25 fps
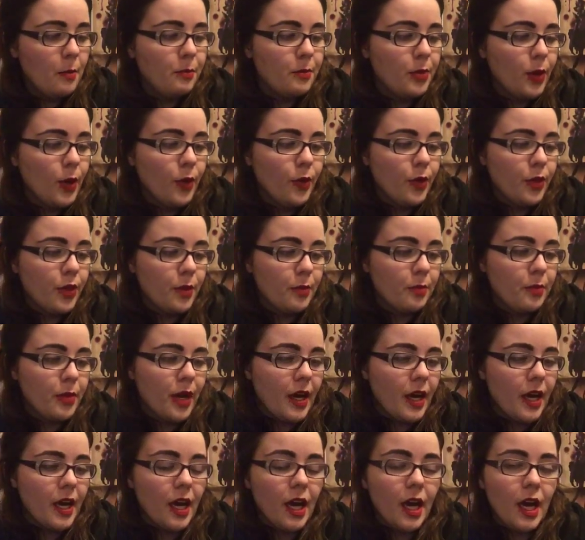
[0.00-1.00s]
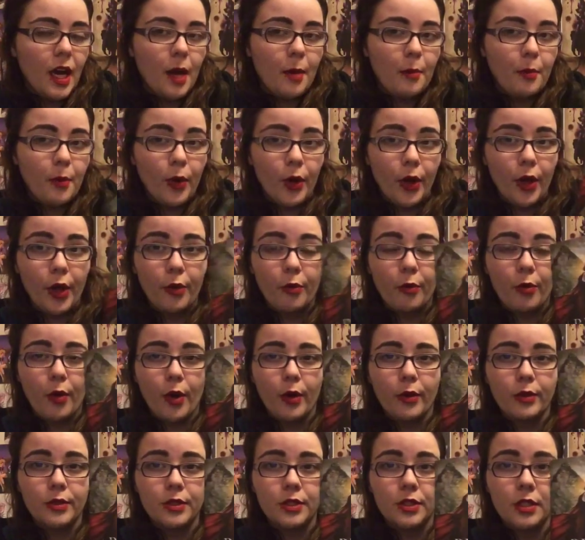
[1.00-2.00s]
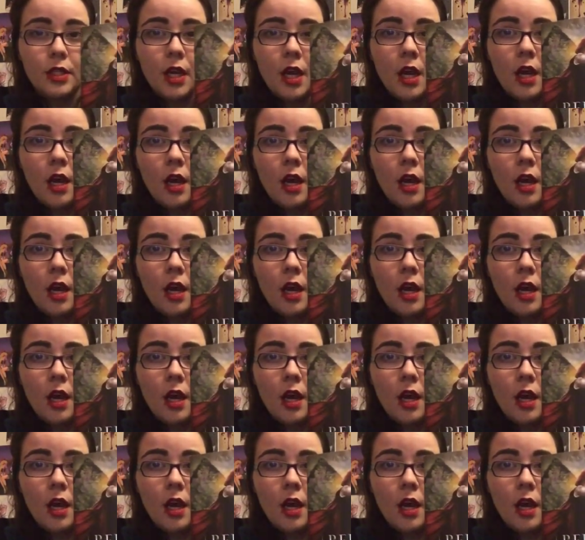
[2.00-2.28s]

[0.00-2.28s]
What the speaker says: both by Morgan Rhodes.